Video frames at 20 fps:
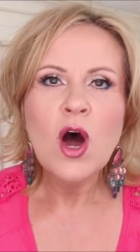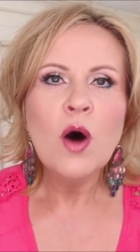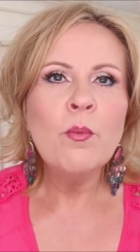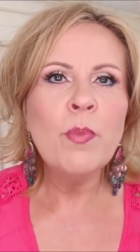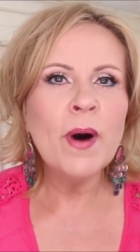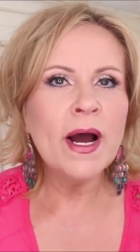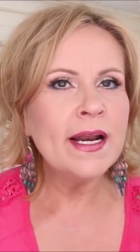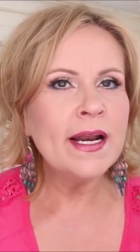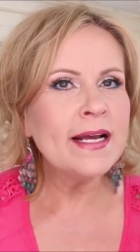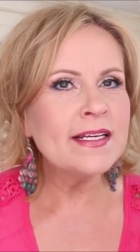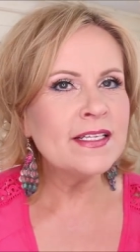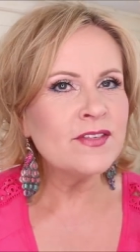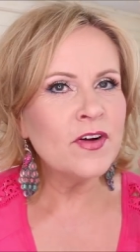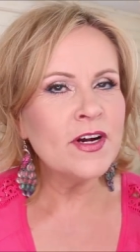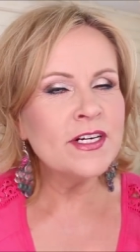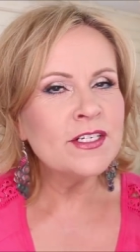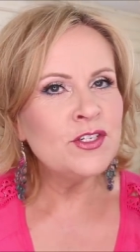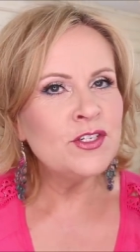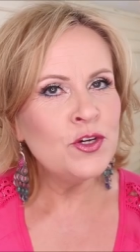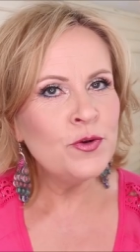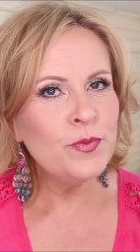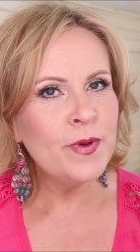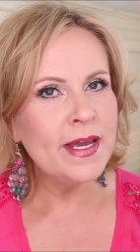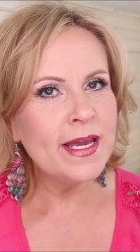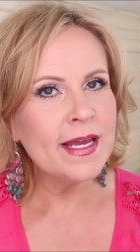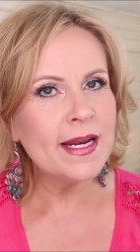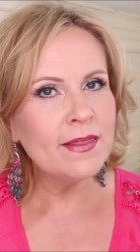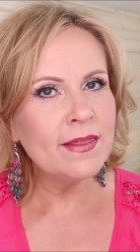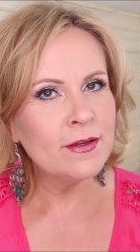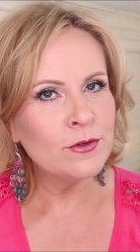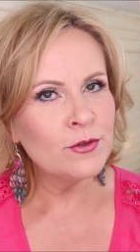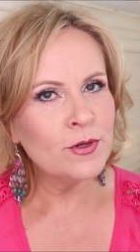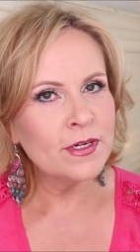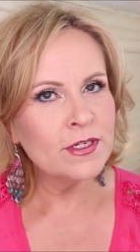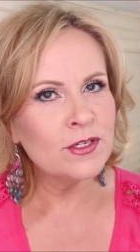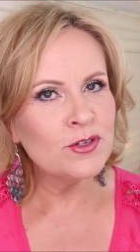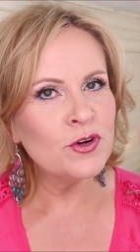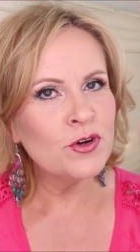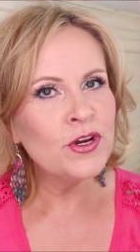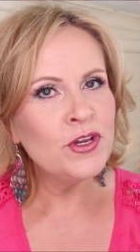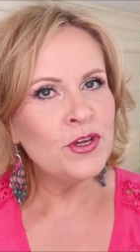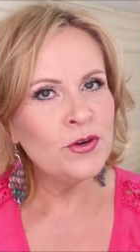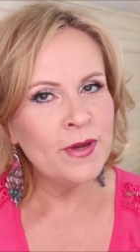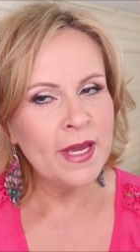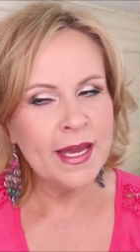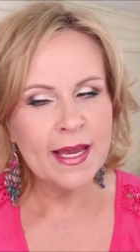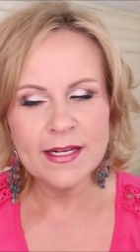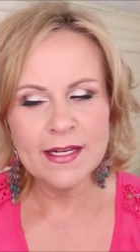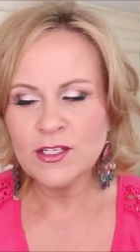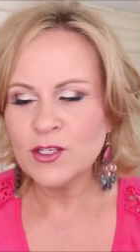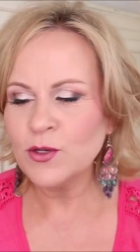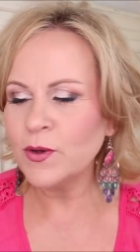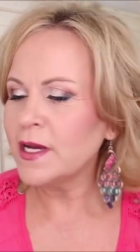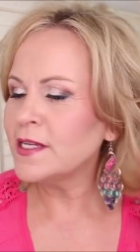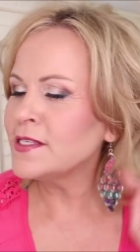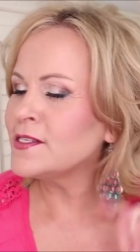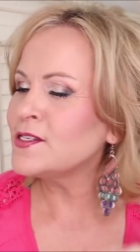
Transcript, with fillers: But as far as duping it at the drugstore, you can't do it.